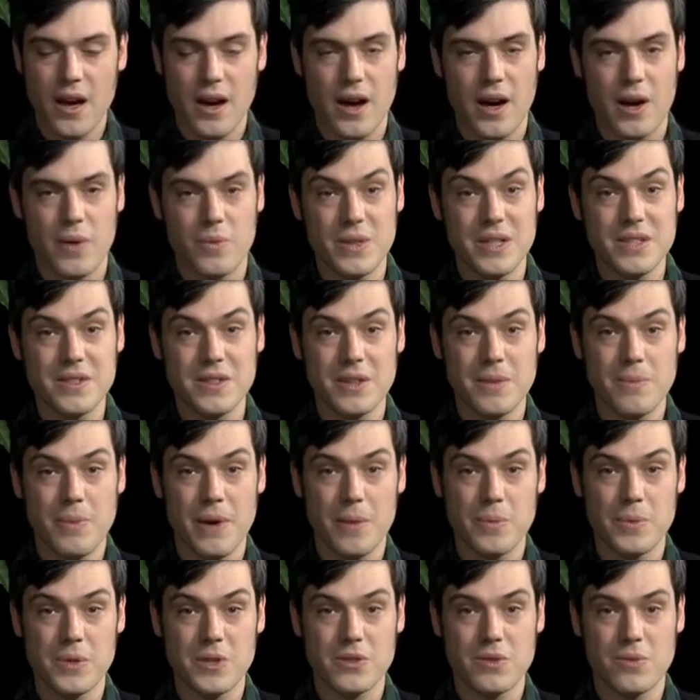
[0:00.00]
uh, recently
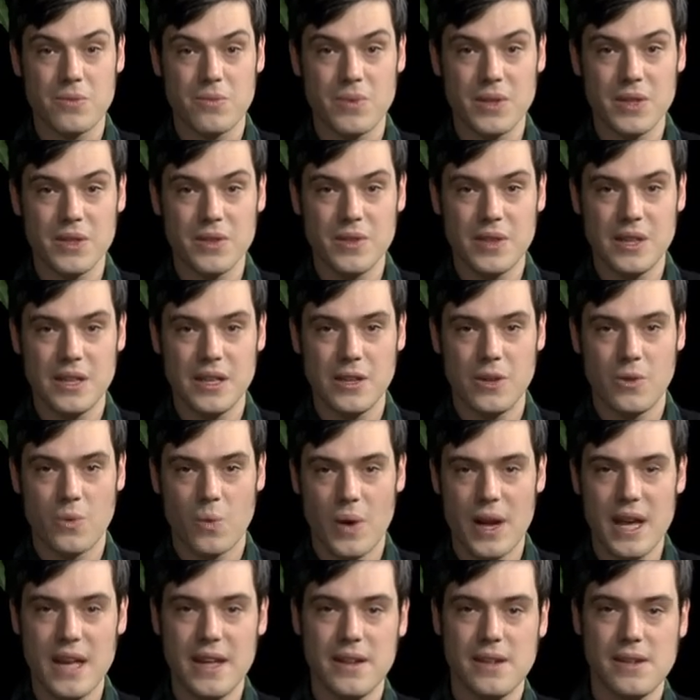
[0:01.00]
published a really
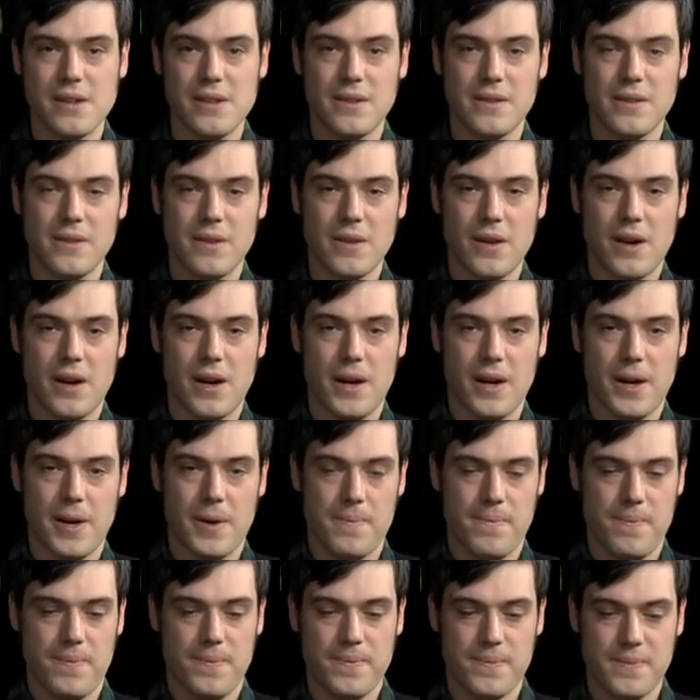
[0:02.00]
great
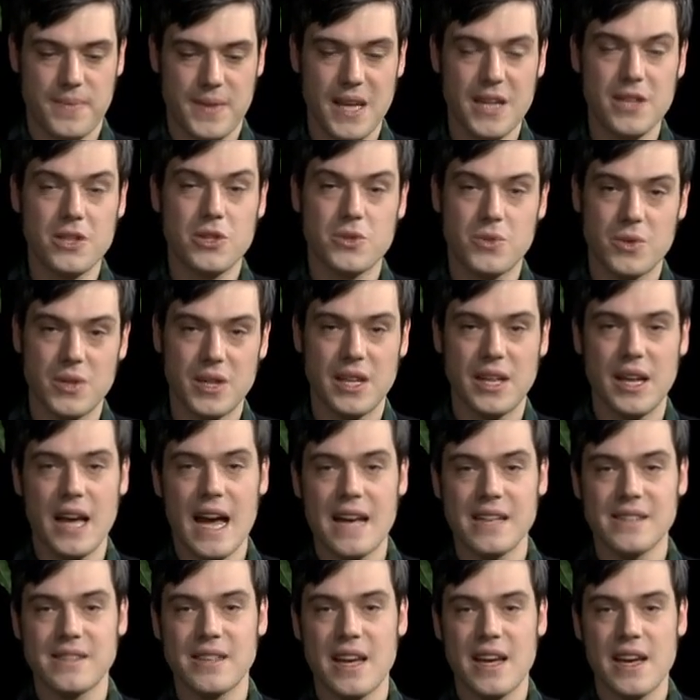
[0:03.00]
um, history
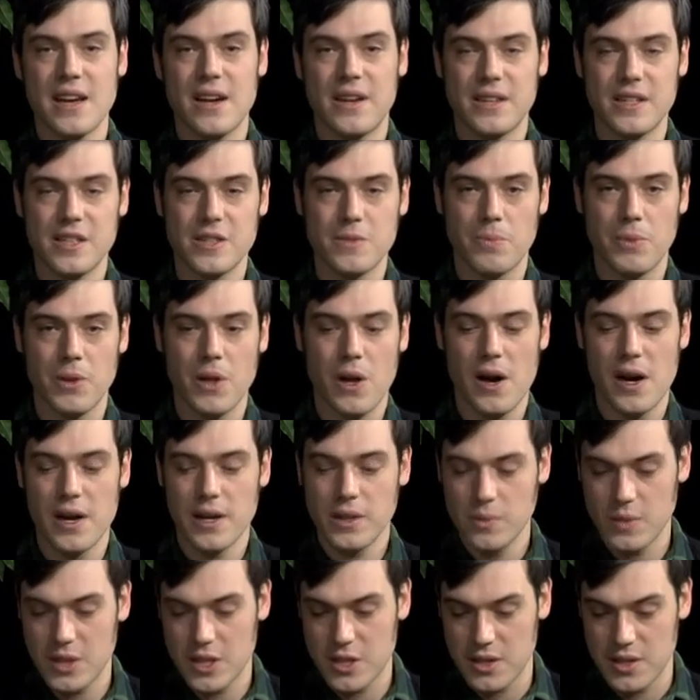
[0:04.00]
essay on his
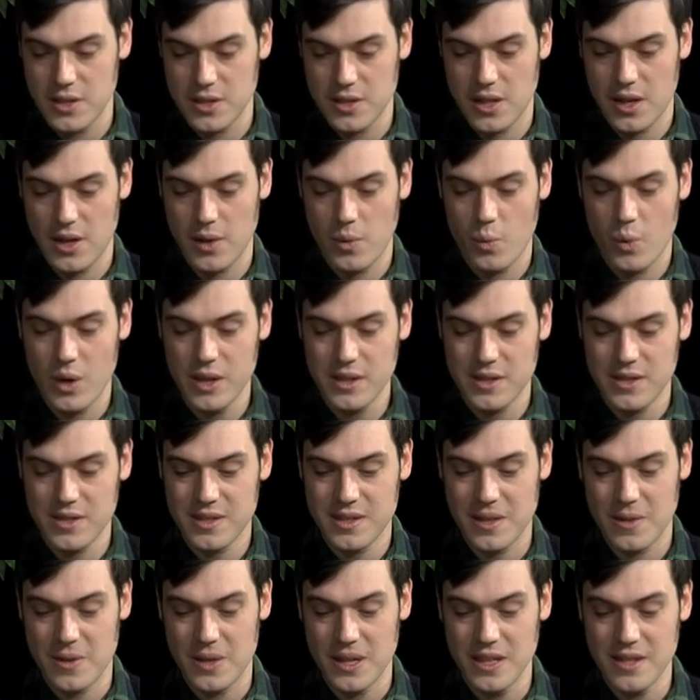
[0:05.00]
blog, which is uh, What
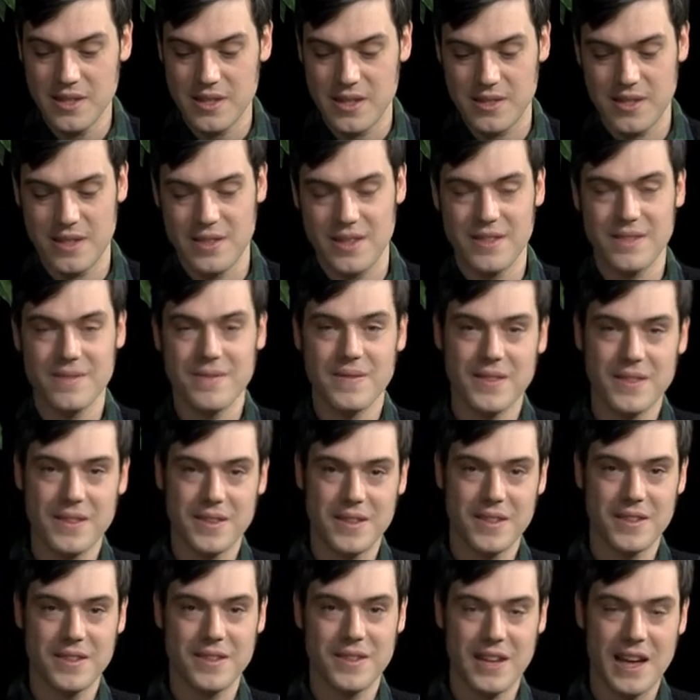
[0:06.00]
Ceres, as in
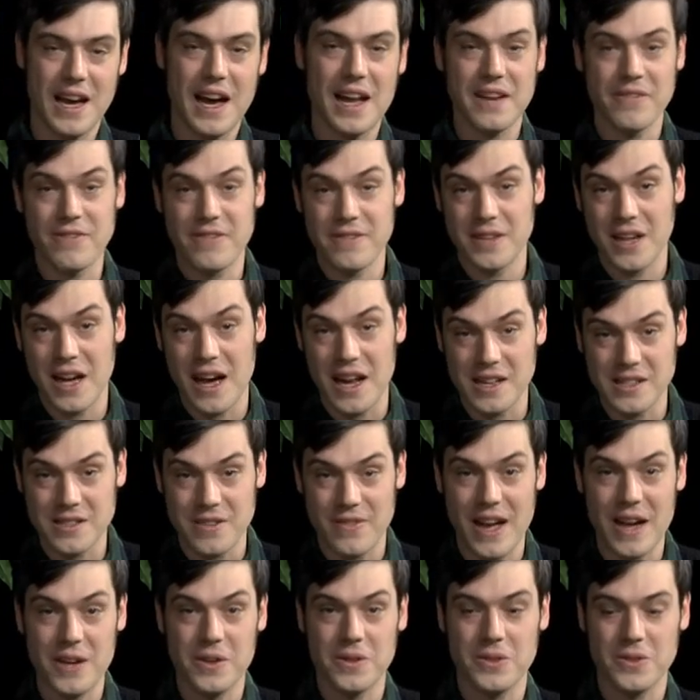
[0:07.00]
the, the, god of, the goddess
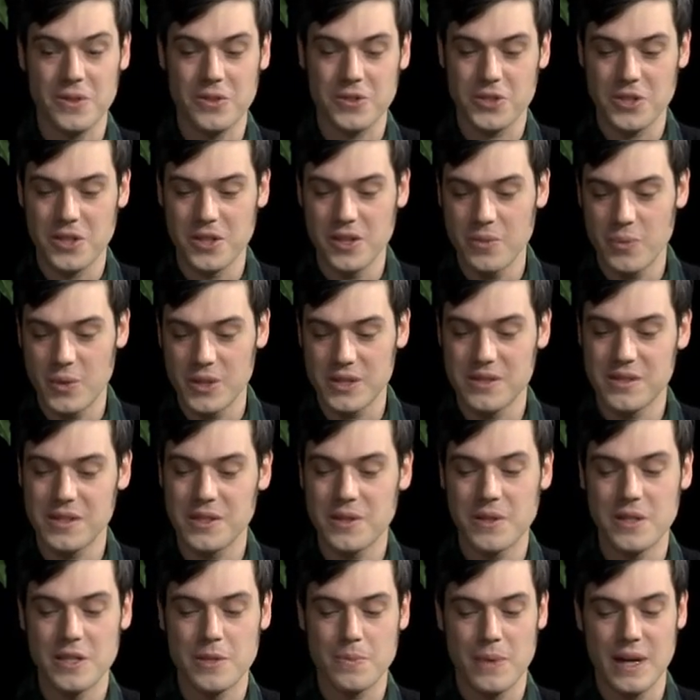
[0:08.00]
of agriculture, What
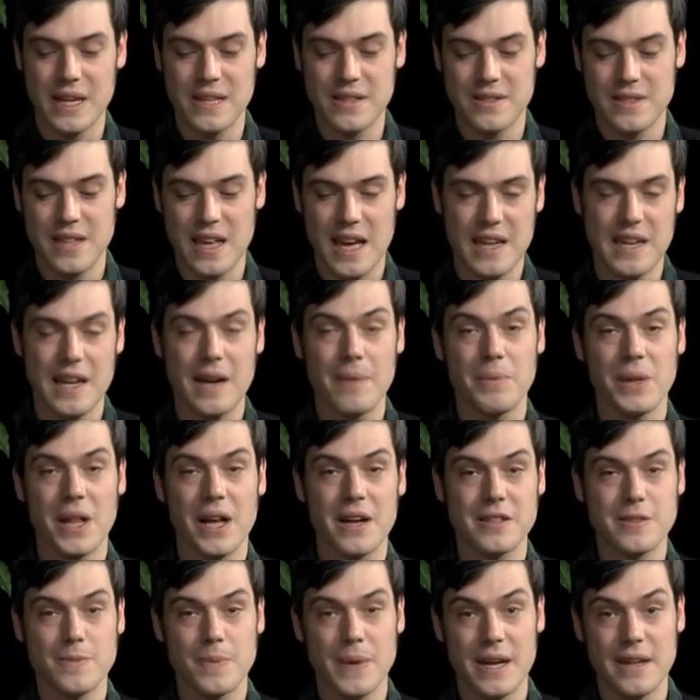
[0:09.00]
Ceres Might
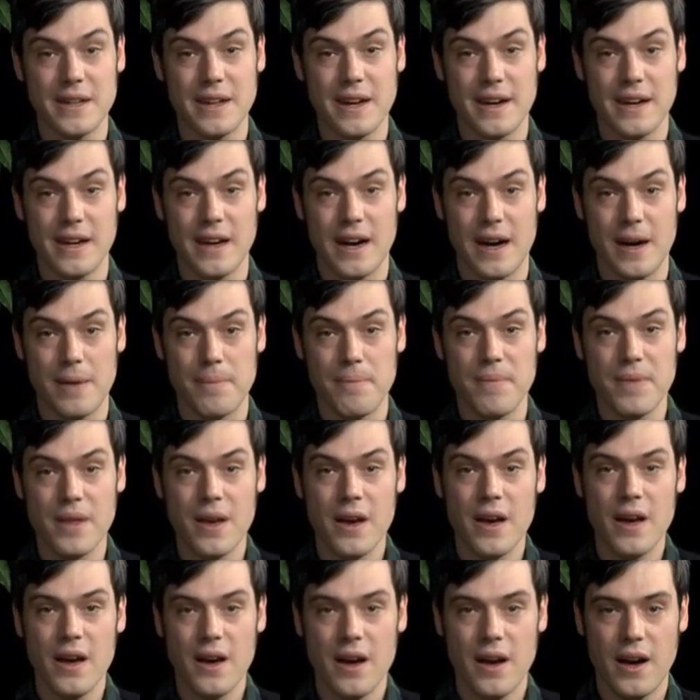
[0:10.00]
Say.blogspot dot com.
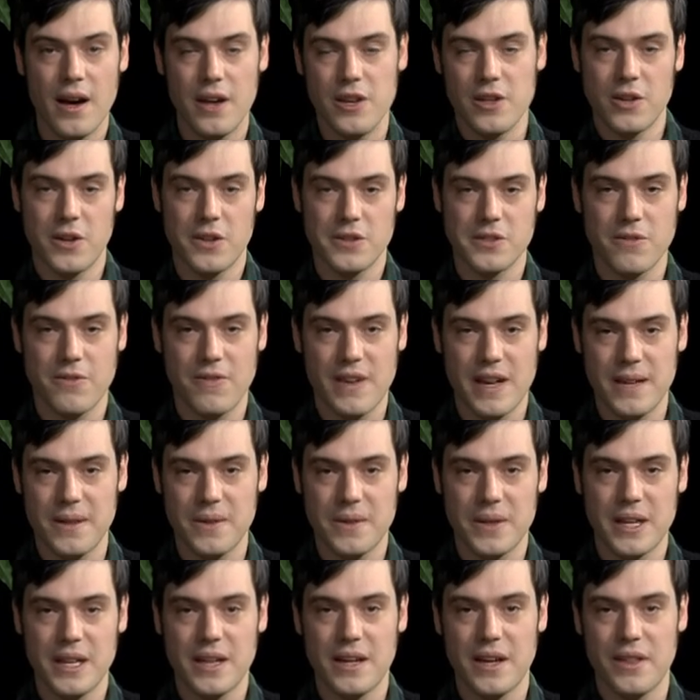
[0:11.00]
Uh, you can also find a
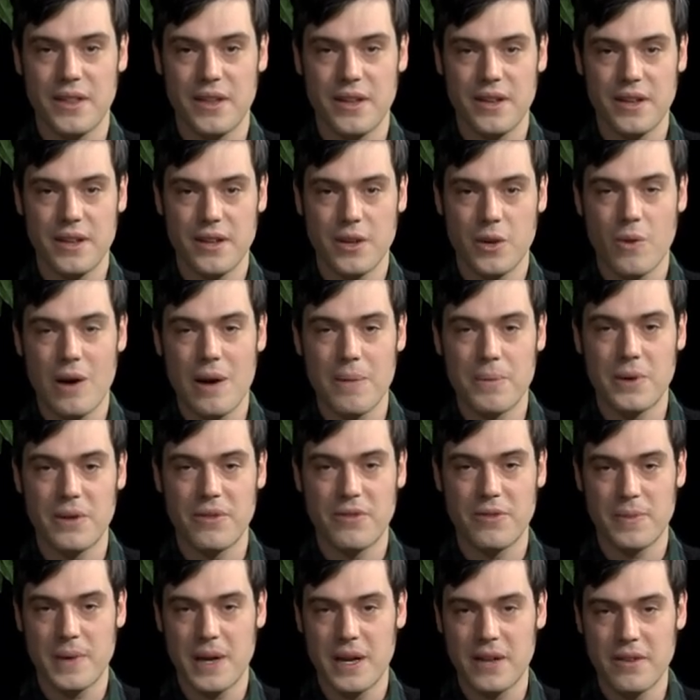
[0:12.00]
link on the
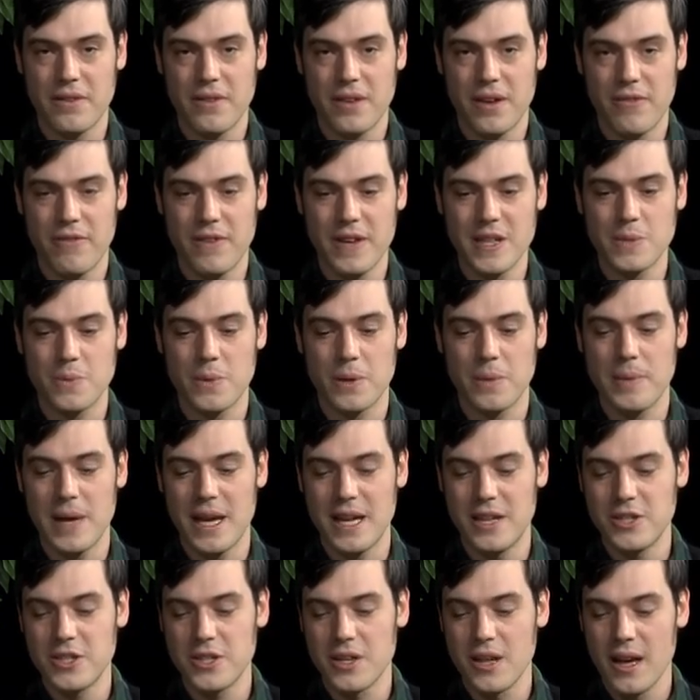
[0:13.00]
Cooperative Vermont Facebook
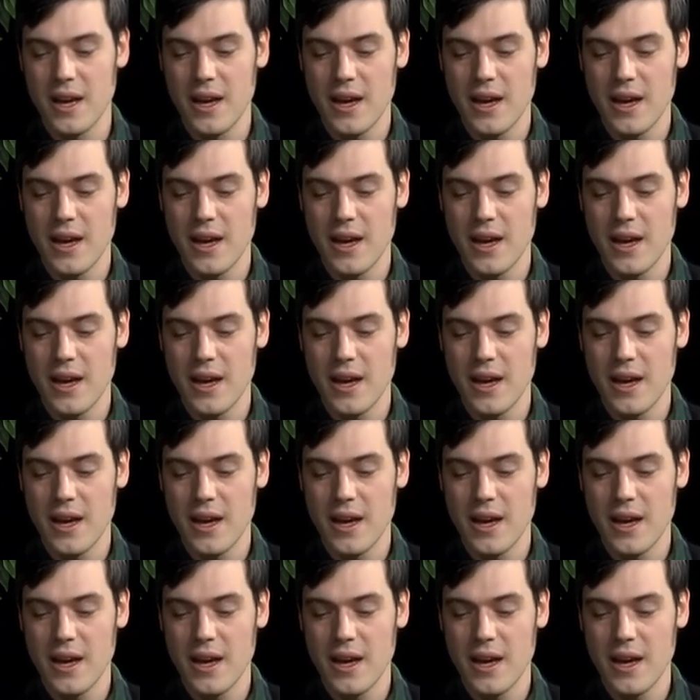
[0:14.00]
page.